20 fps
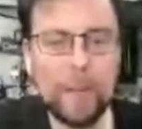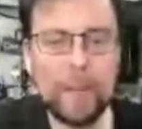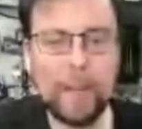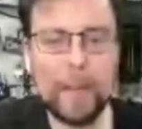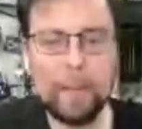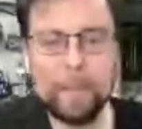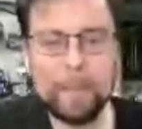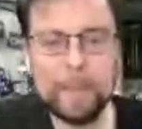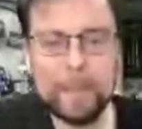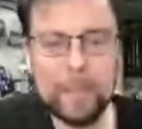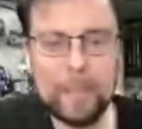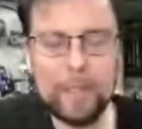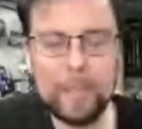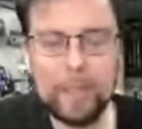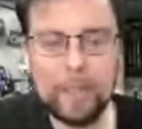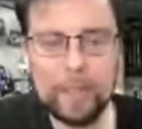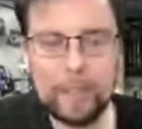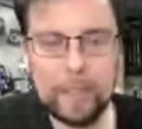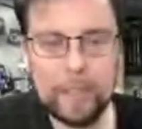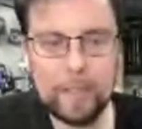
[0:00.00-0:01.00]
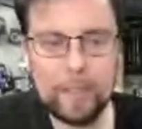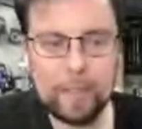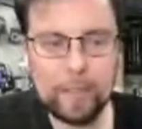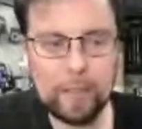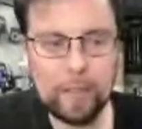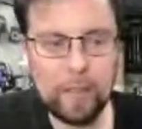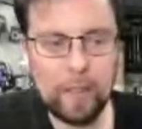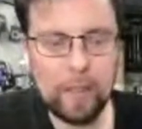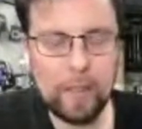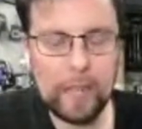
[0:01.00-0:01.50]
I learned
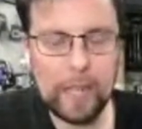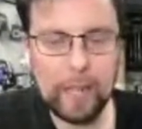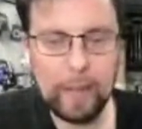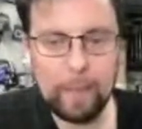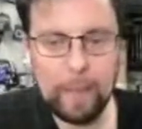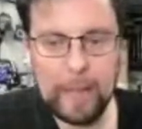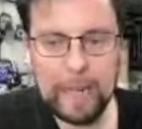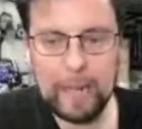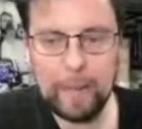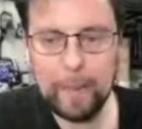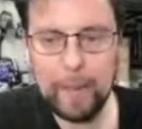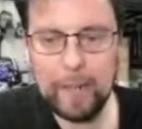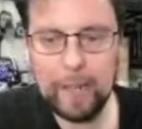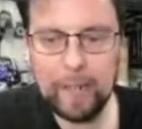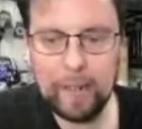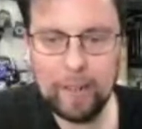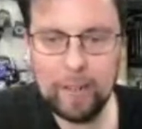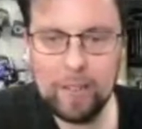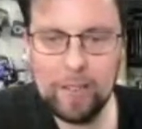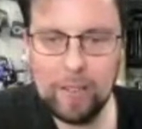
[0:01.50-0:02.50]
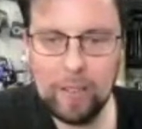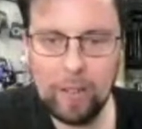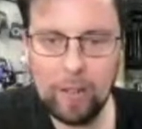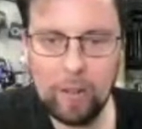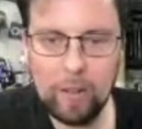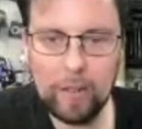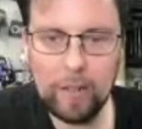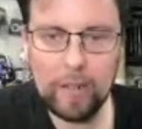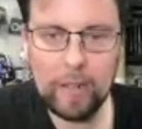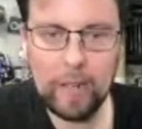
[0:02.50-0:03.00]
this many, many years
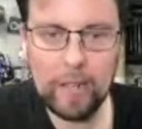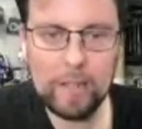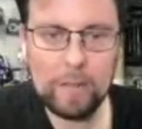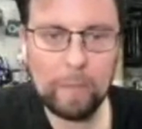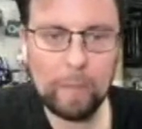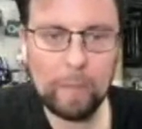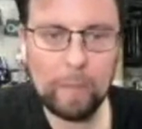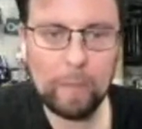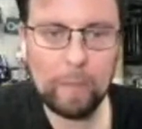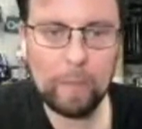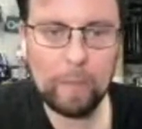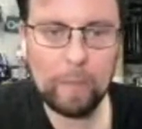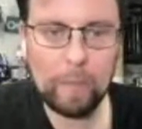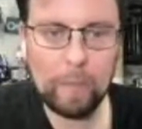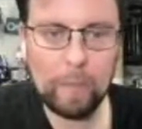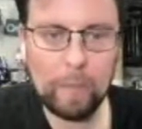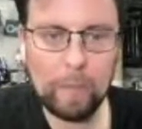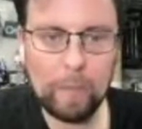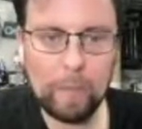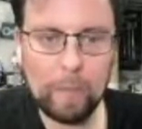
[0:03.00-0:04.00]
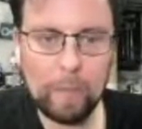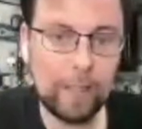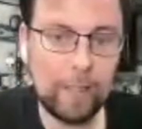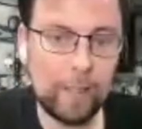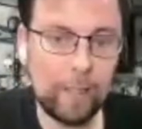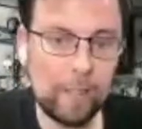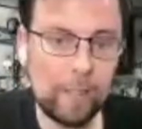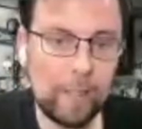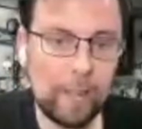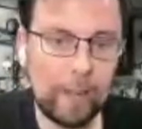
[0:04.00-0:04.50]
ago, and I still
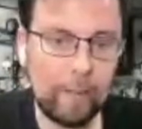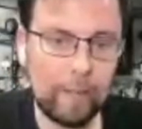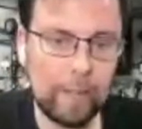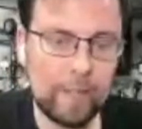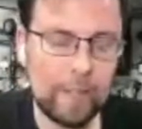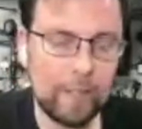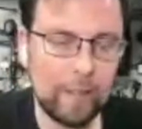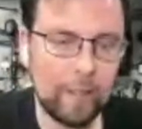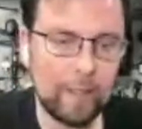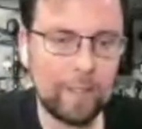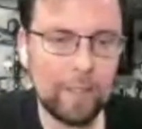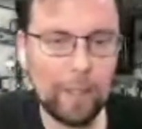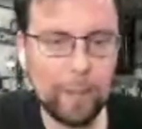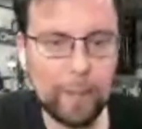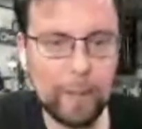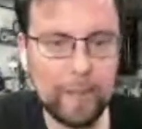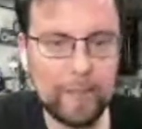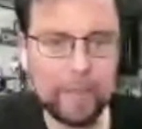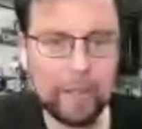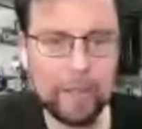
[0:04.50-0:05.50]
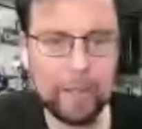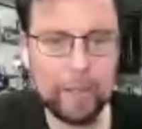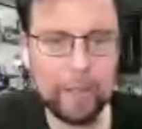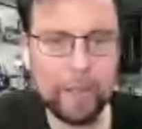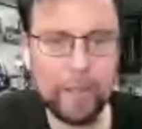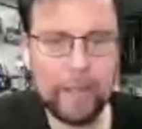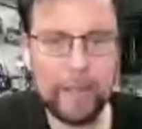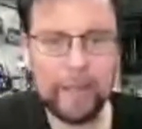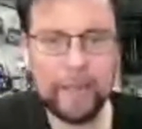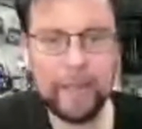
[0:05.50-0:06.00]
use it every single time I
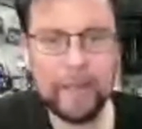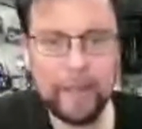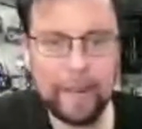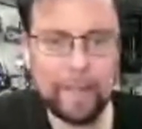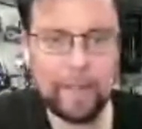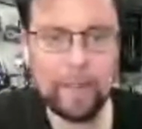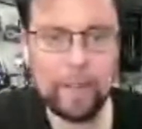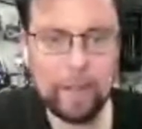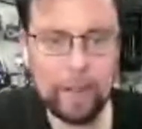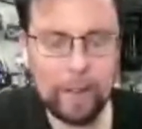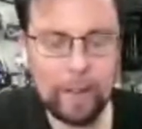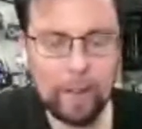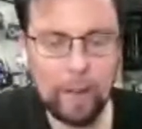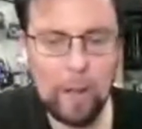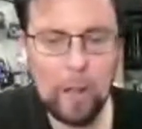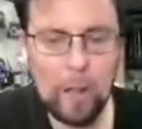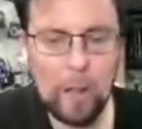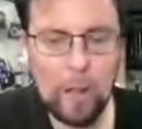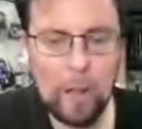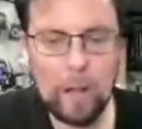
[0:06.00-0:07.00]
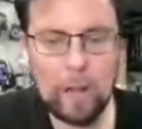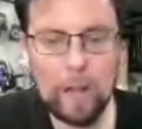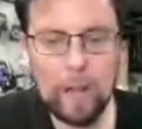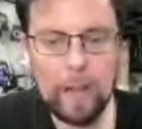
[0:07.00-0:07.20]
time any engine at all.